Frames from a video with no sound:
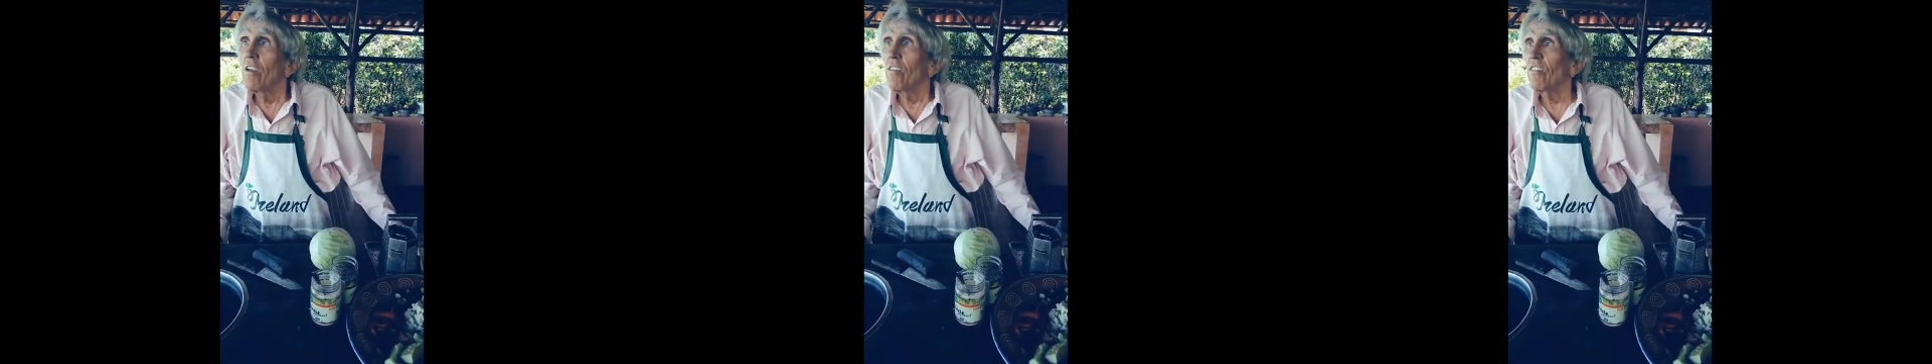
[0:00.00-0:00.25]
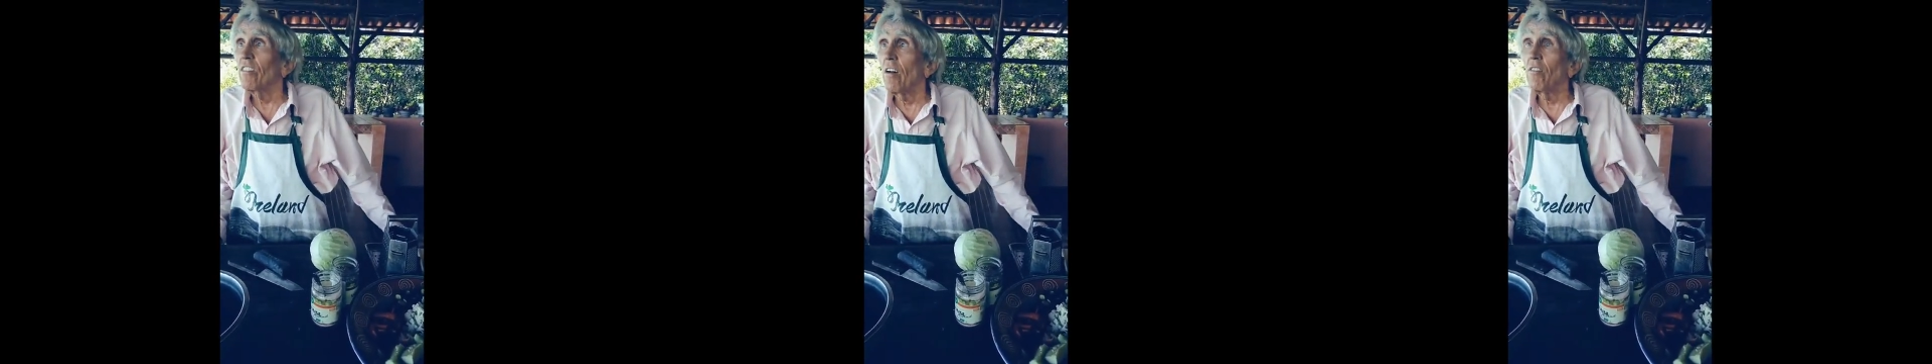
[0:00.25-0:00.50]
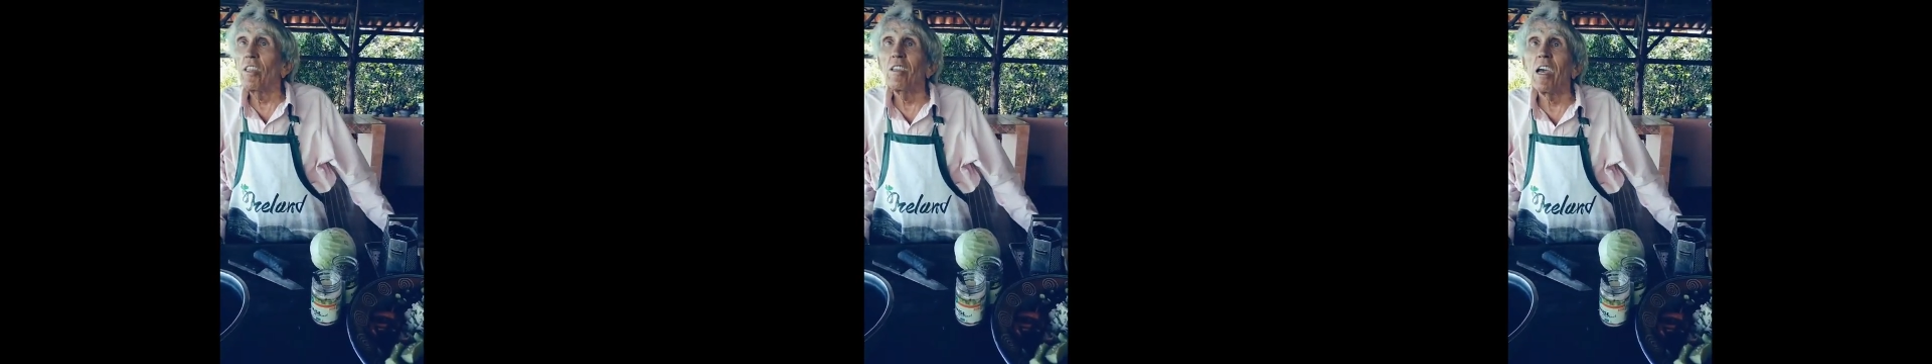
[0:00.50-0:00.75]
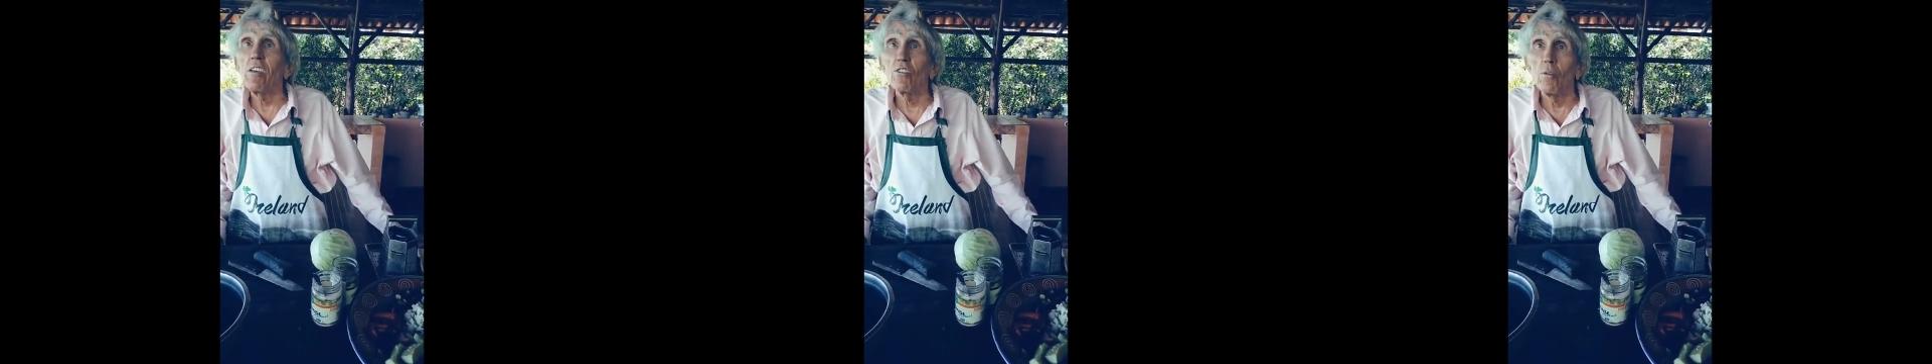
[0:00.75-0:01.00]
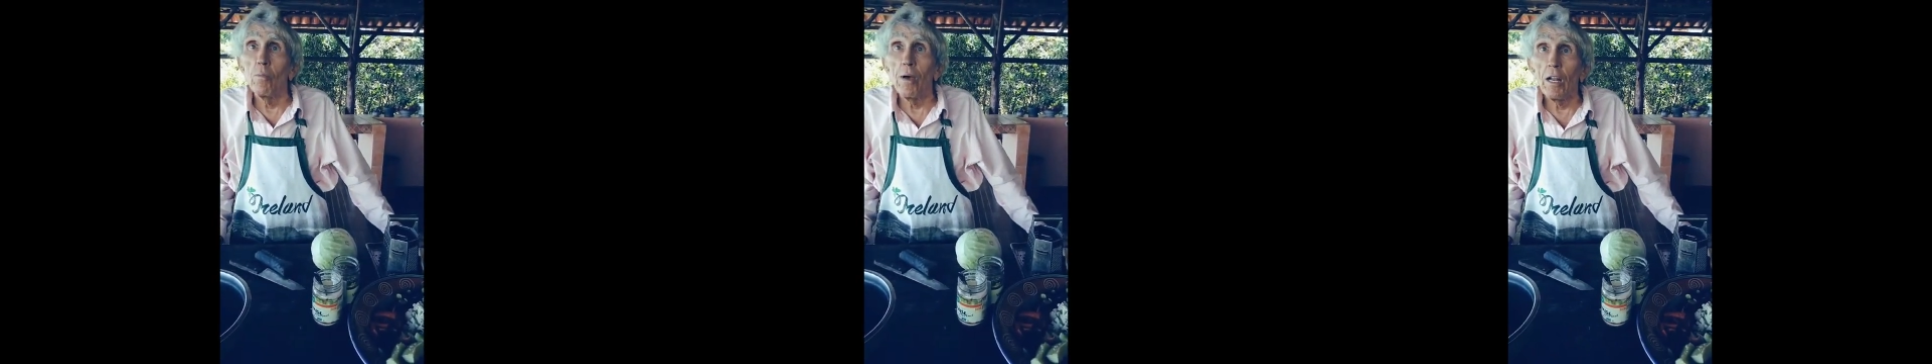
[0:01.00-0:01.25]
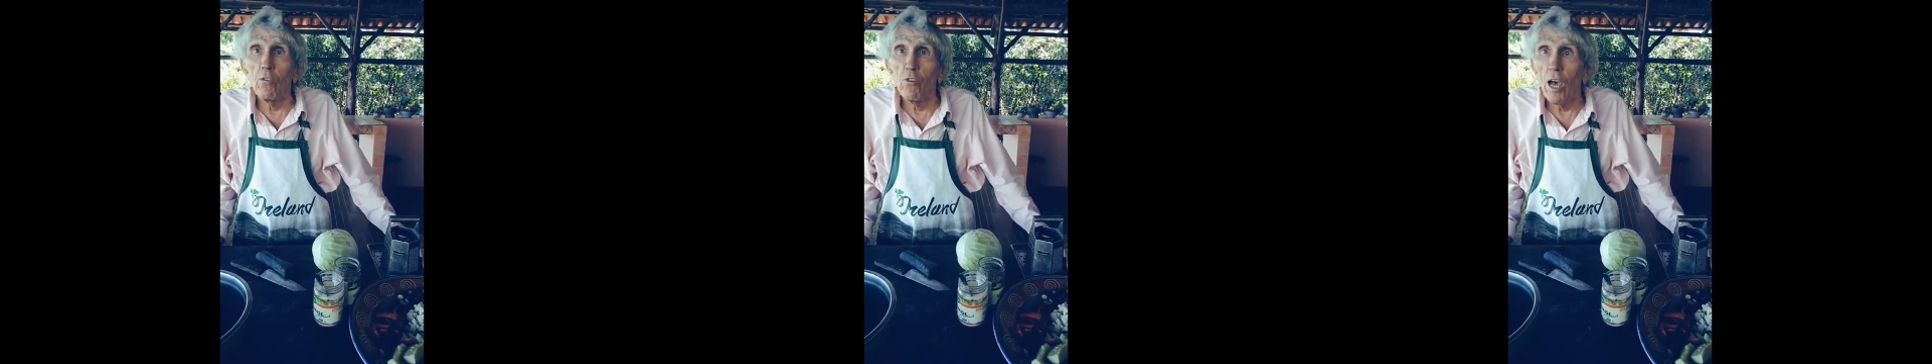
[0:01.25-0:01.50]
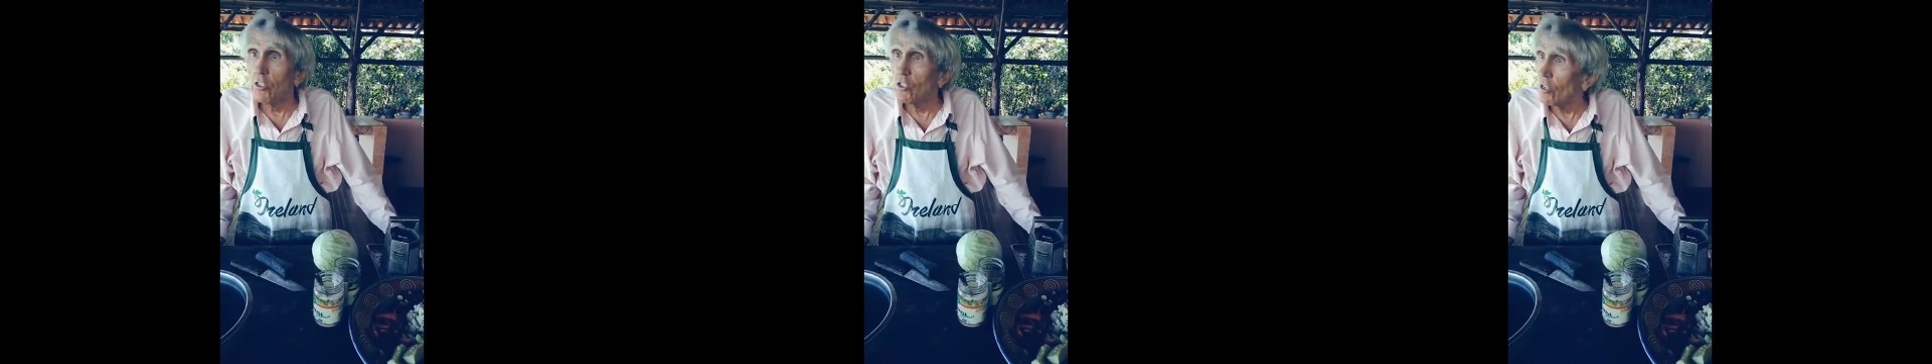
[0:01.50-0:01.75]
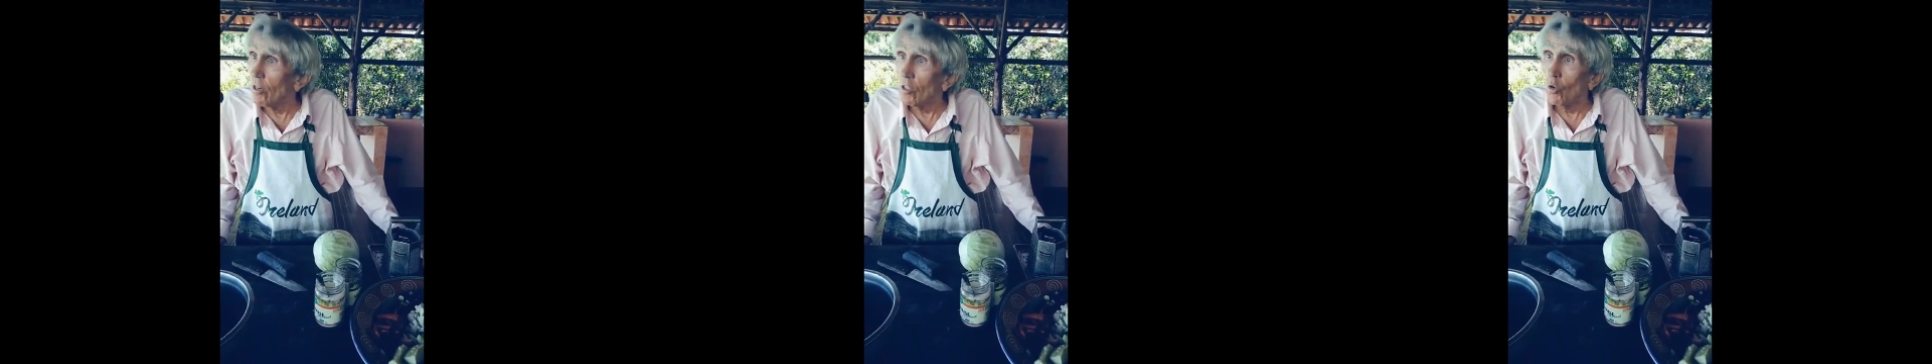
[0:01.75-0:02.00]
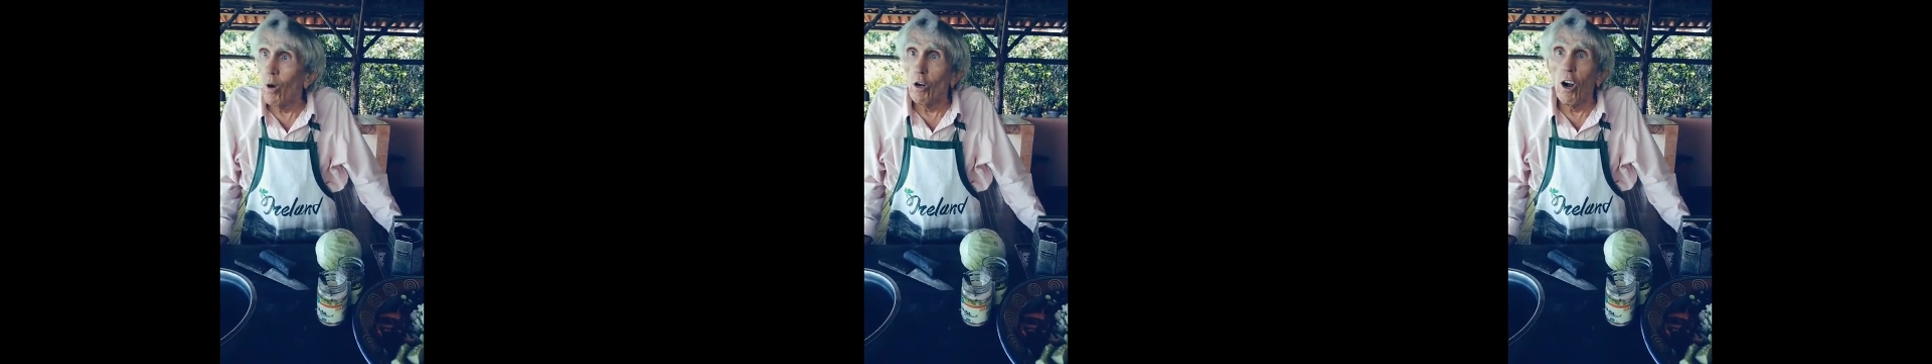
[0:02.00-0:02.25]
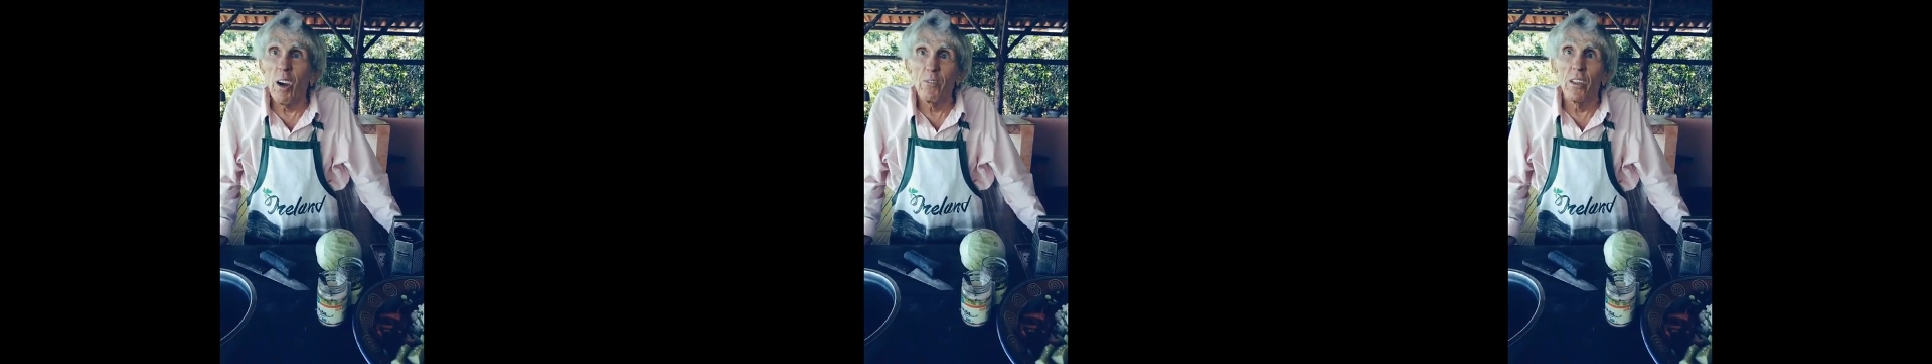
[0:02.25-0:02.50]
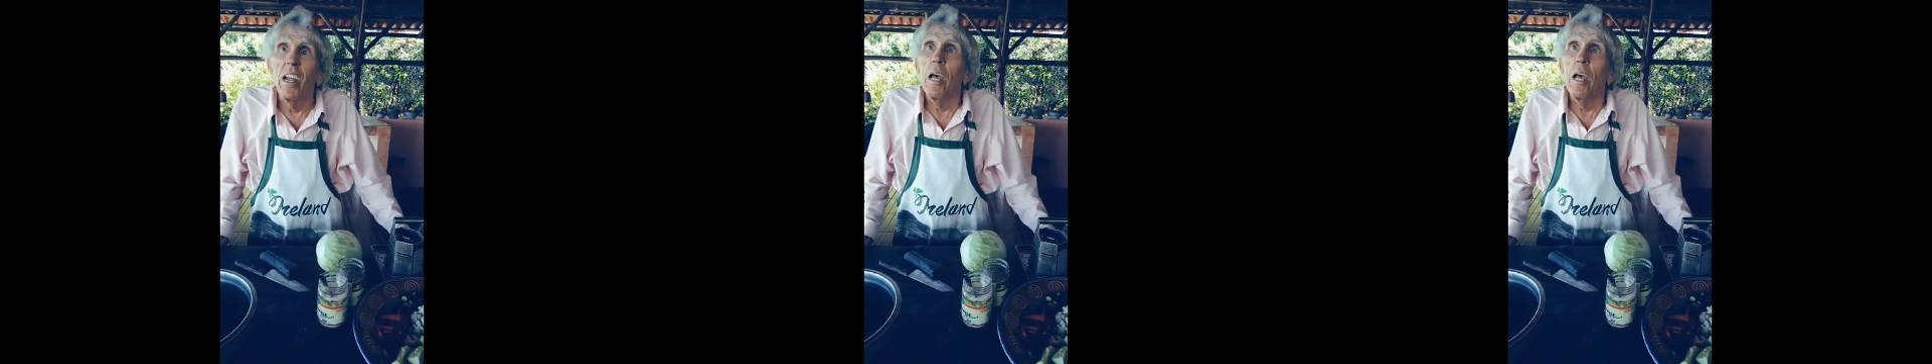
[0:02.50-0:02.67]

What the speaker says: 7 days to manufacture, and quite often